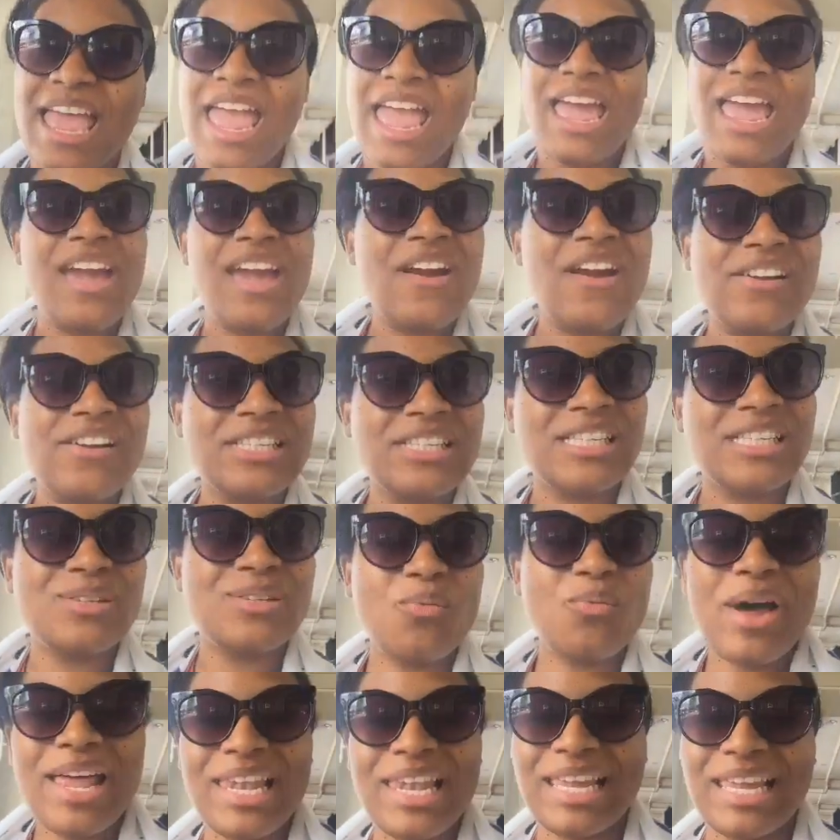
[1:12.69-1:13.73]
hair
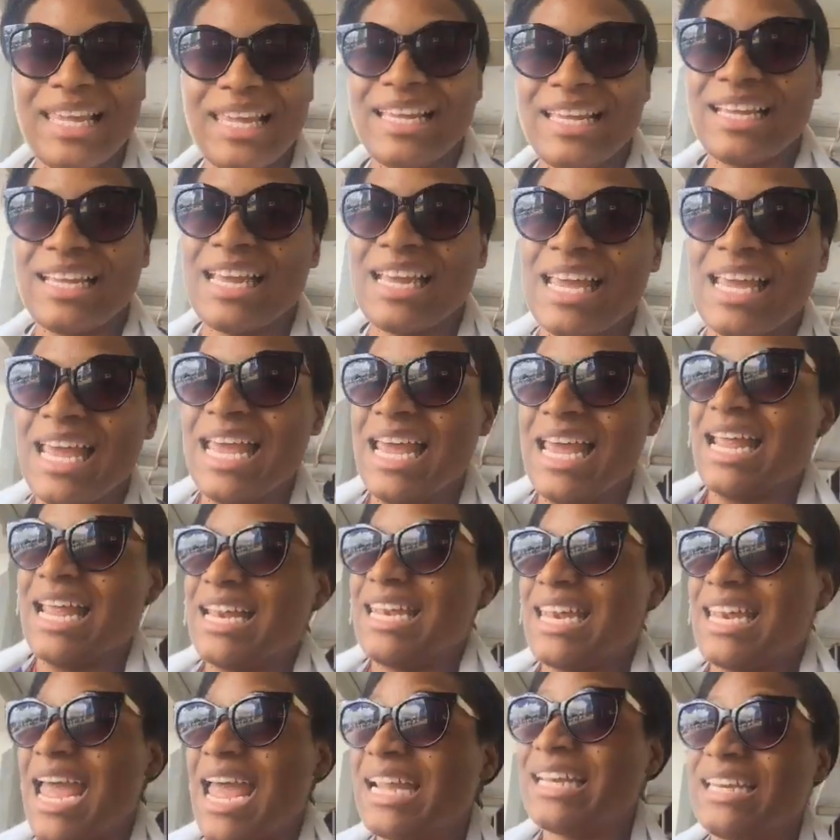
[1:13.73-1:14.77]
swelling
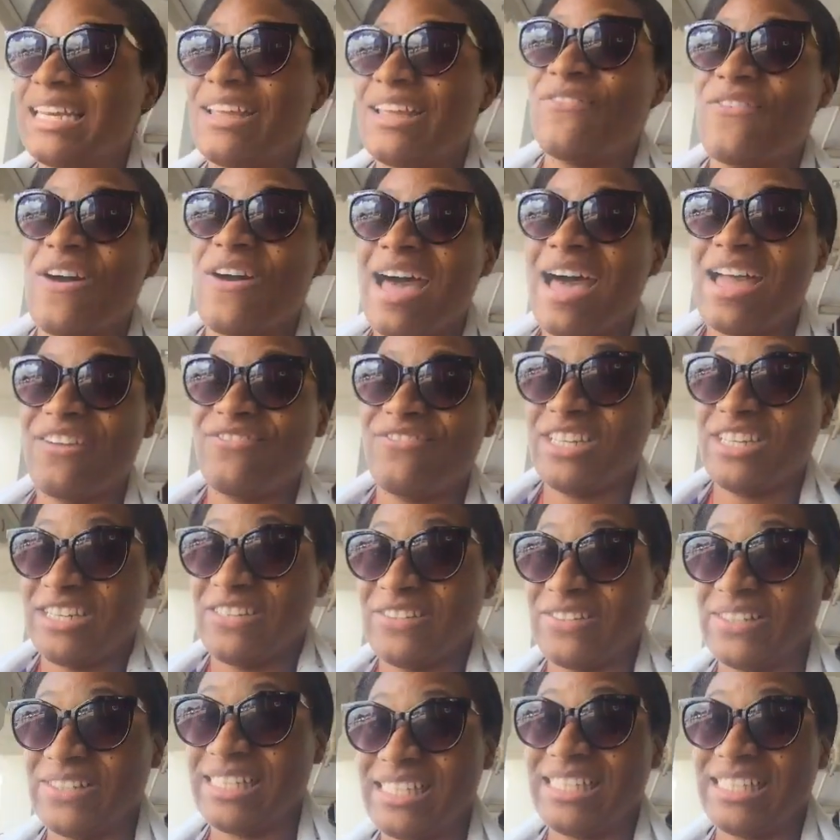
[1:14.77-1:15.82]
95
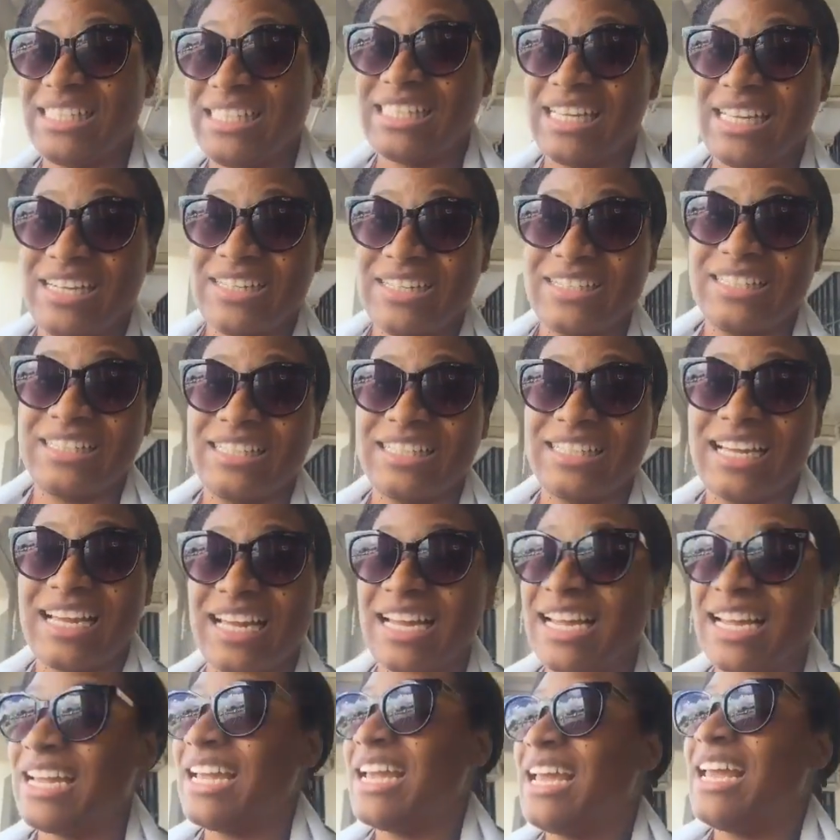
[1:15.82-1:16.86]
degrees here
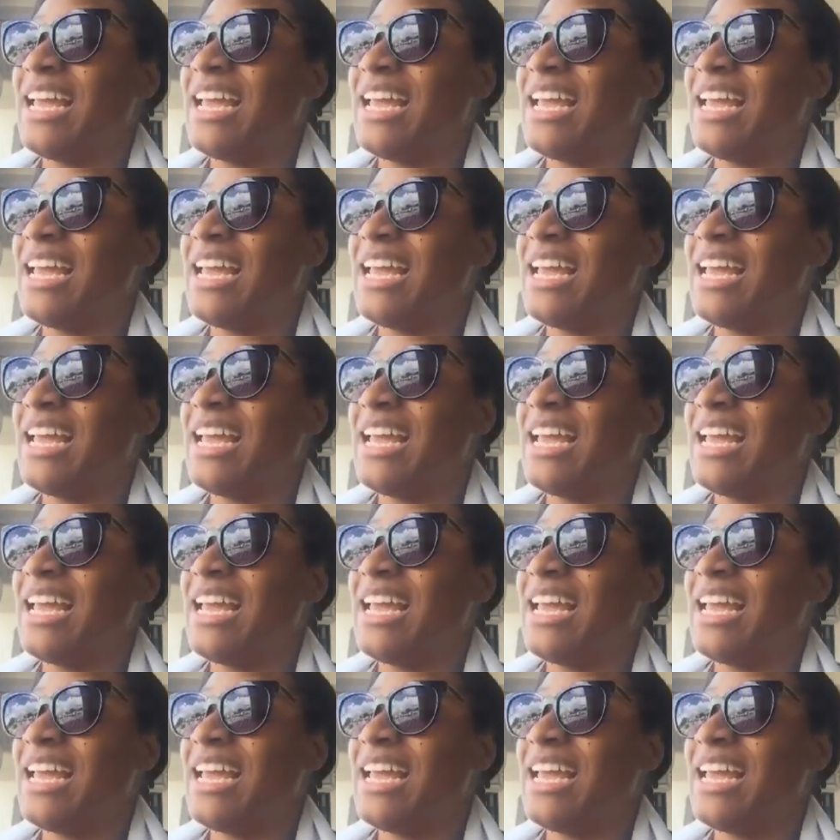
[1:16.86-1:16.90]
today.